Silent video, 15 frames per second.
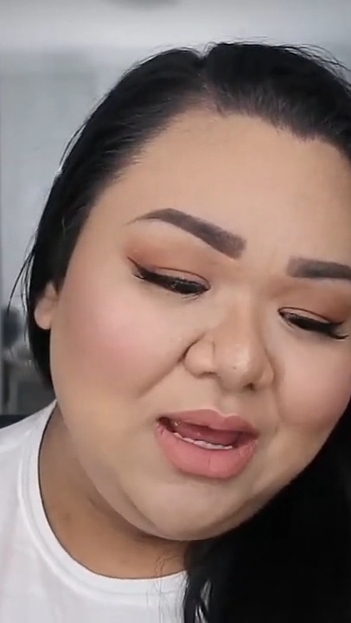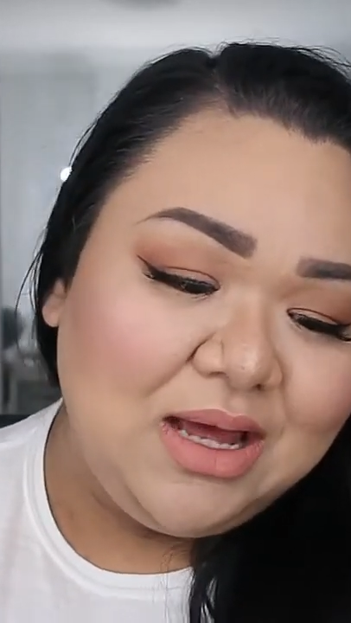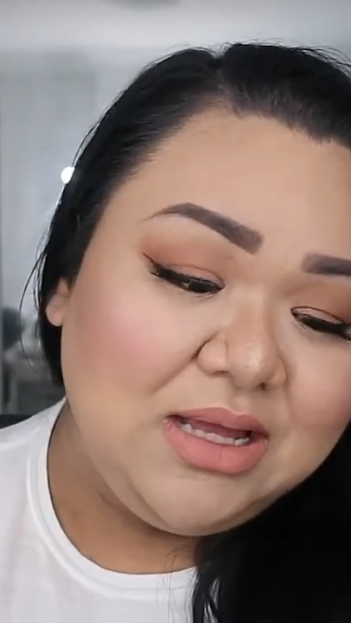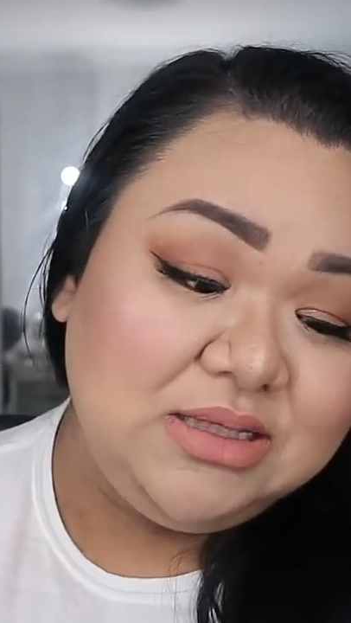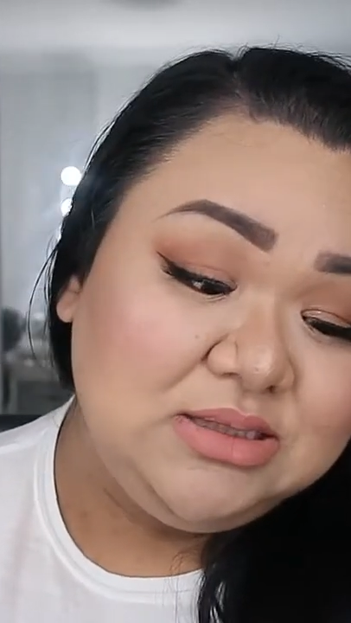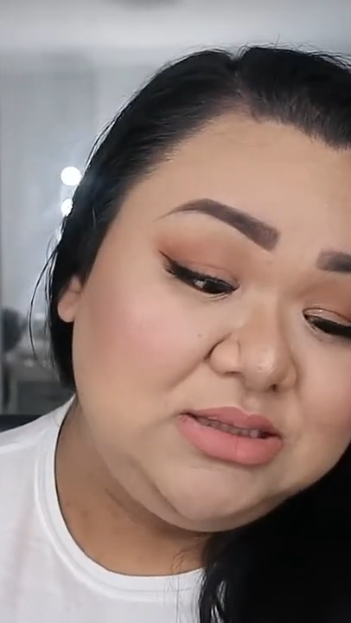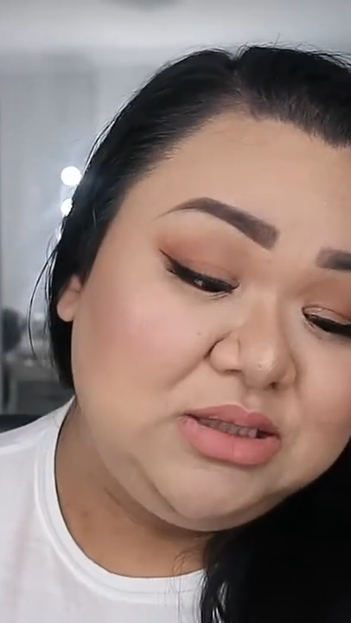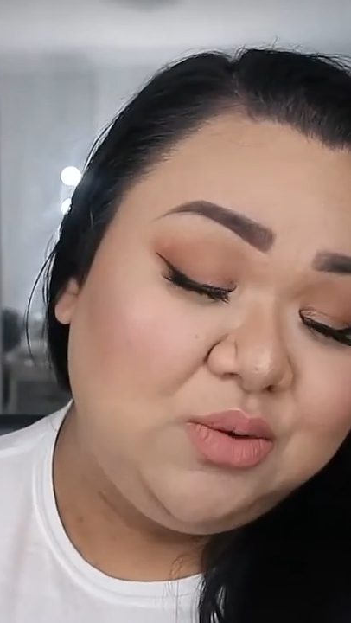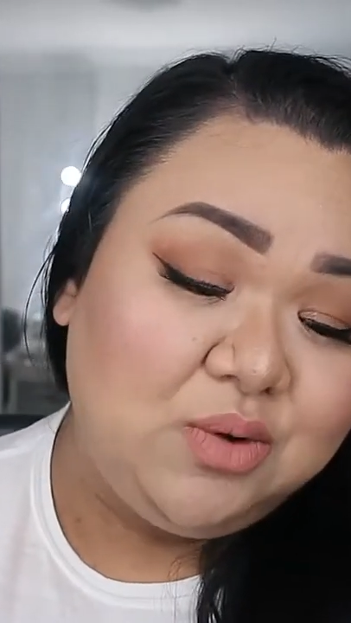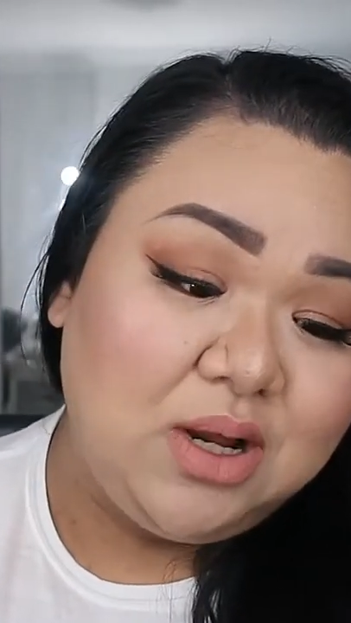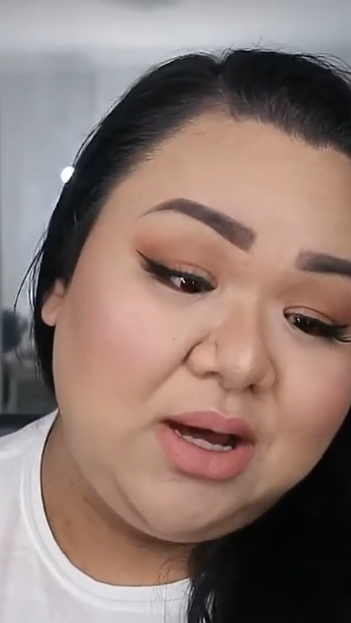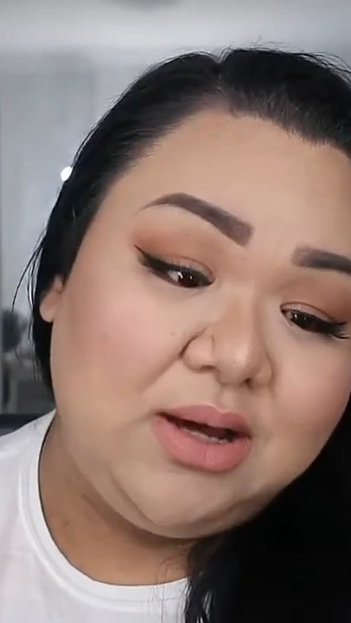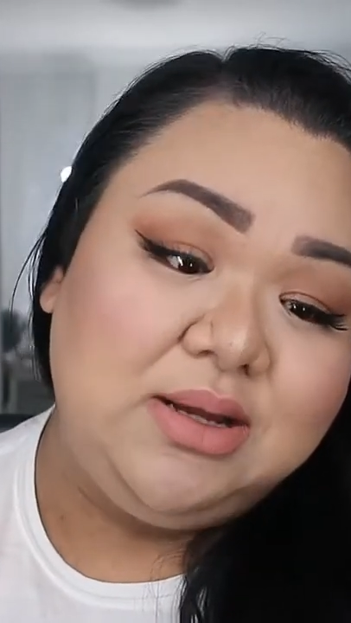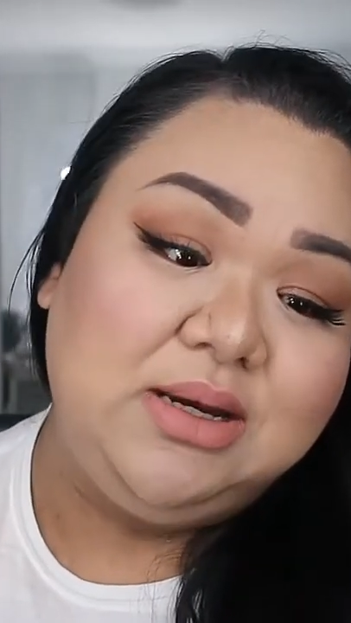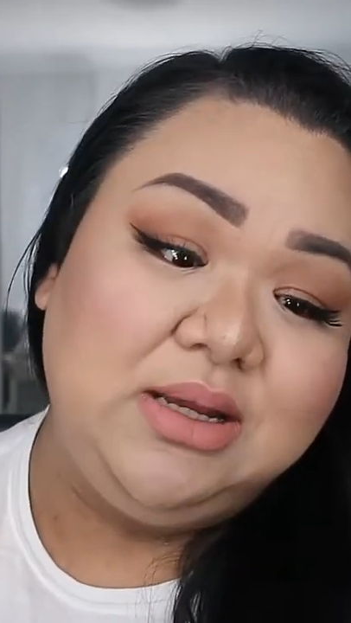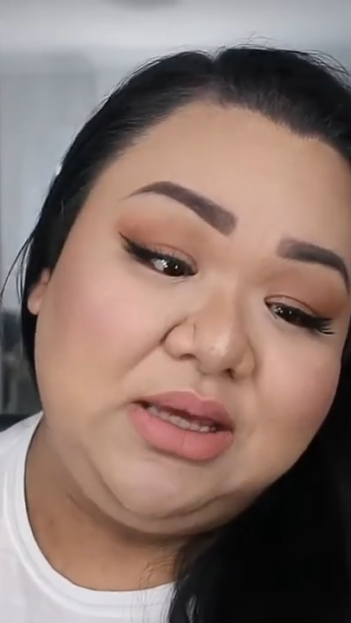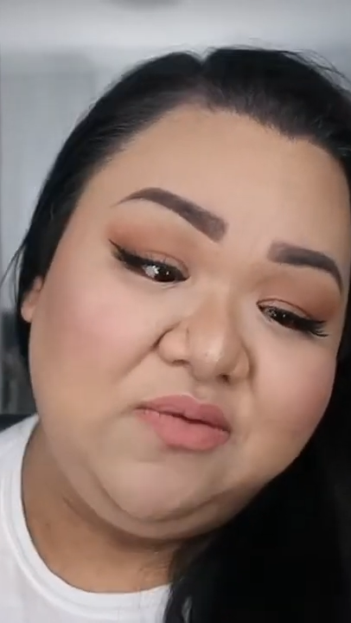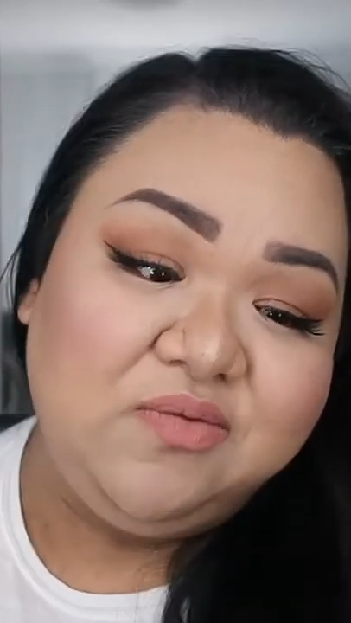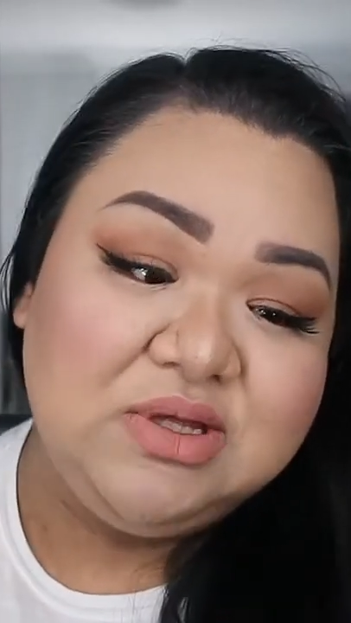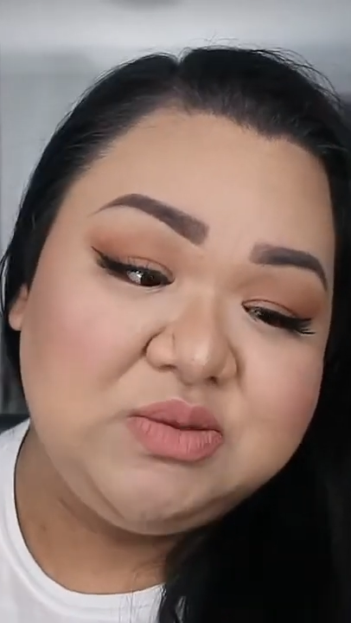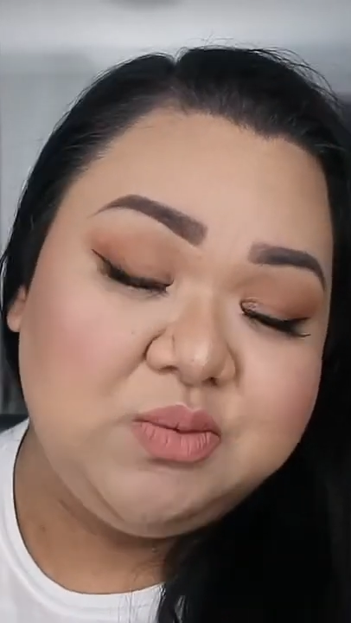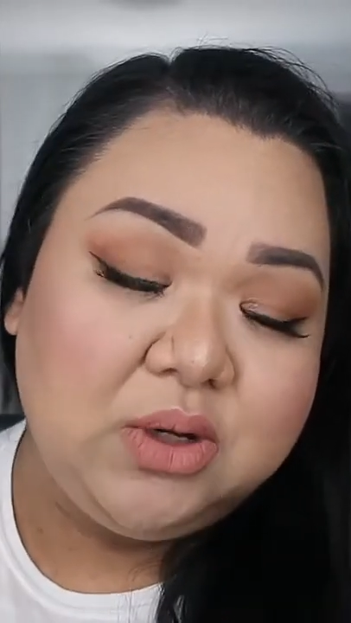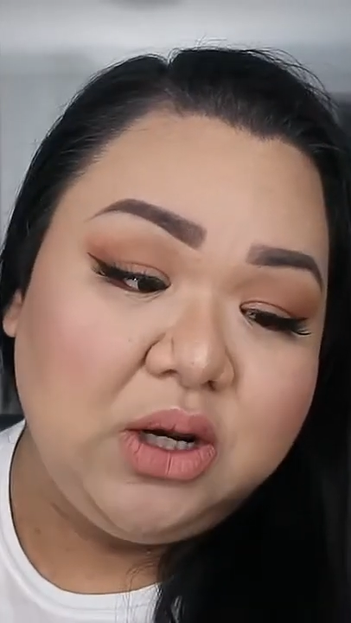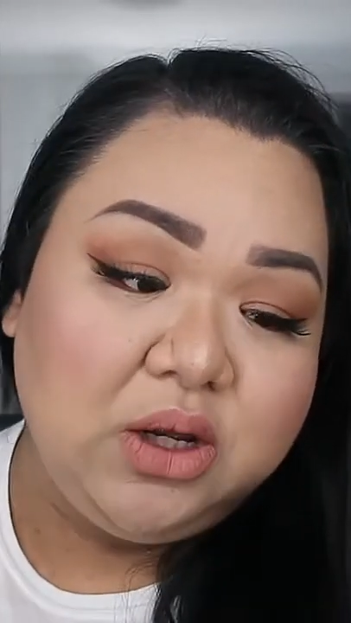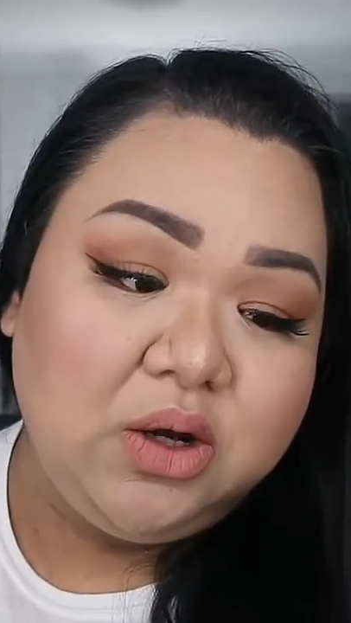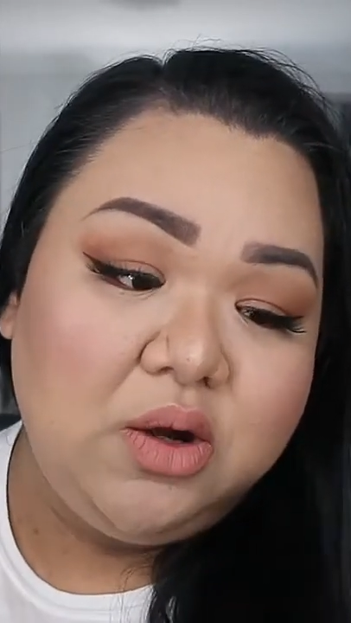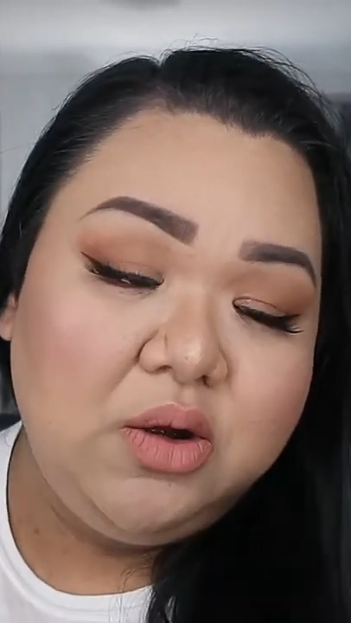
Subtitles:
I just thought I'd give this one a go.